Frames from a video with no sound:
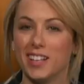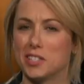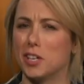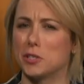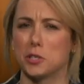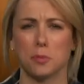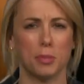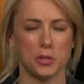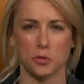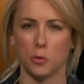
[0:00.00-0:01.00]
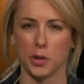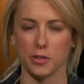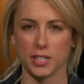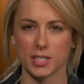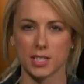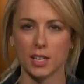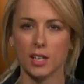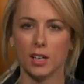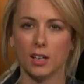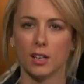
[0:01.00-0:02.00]
and it's not just a bunch of weirdness.
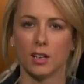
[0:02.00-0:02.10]
Yeah.